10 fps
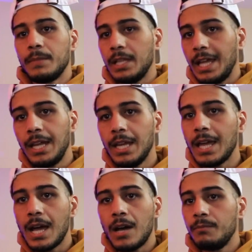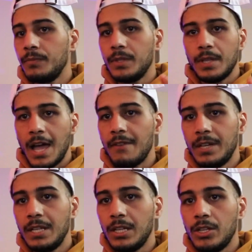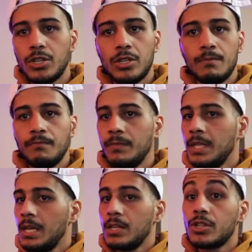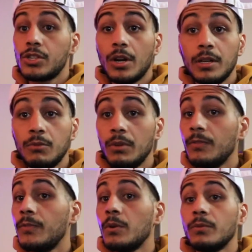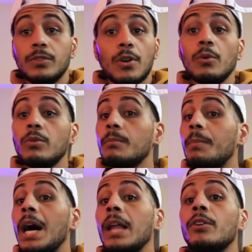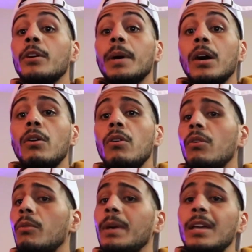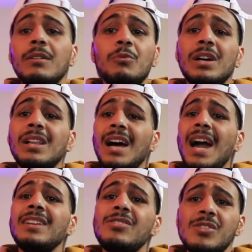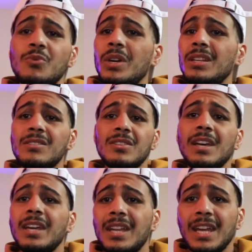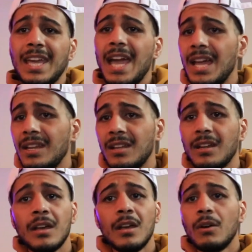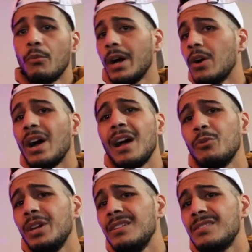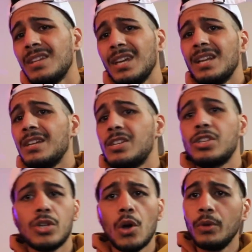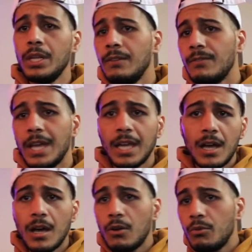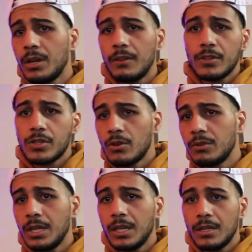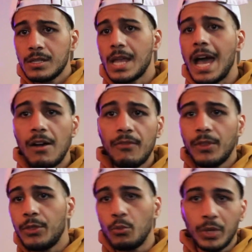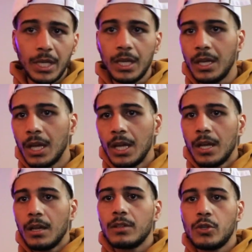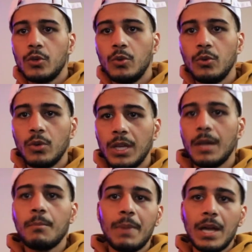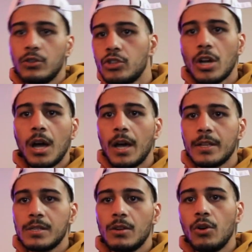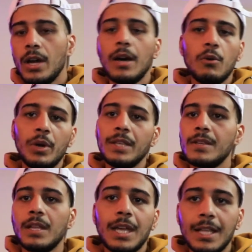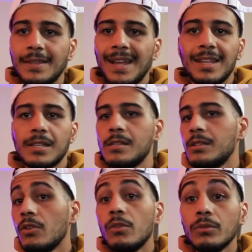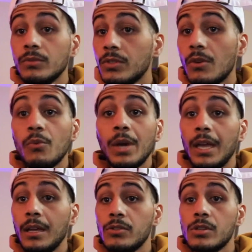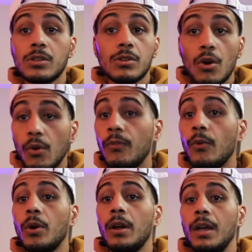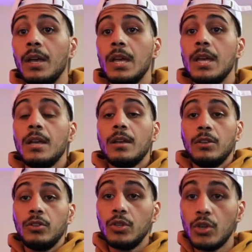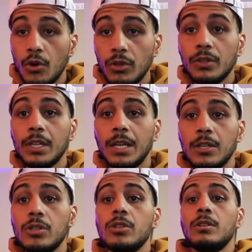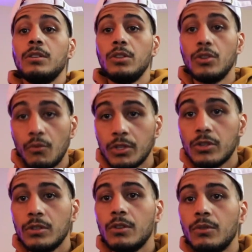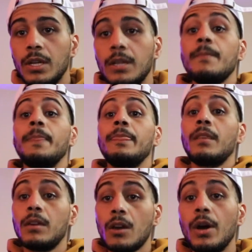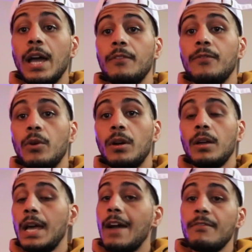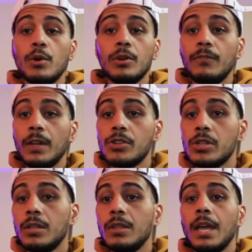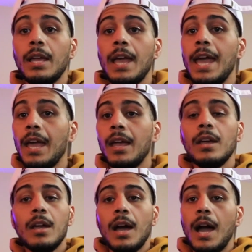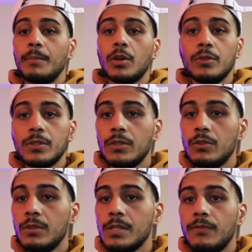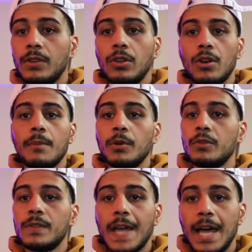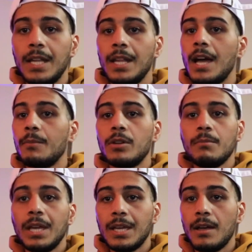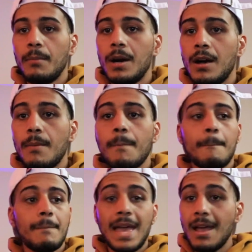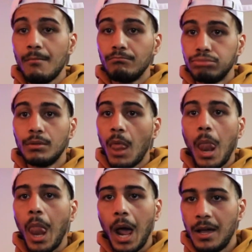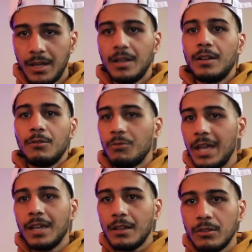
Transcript: Laying it out, having a niche, starting with your phone. Don't bother about, I just wait until I get a Canon. Well, I'll wait until I get a Sony Vega or whatever, Sony's Alpha 3 to get better shots, or I'll wait till I get that lens. Don't wait. Just go for it. You know your niche. You know what you're doing. Go ahead for it. Have motivation that, hey, I'm going to do this video. I'm going to edit it. I'm going to make it a bomb. Blah, blah, blah, blah. Right?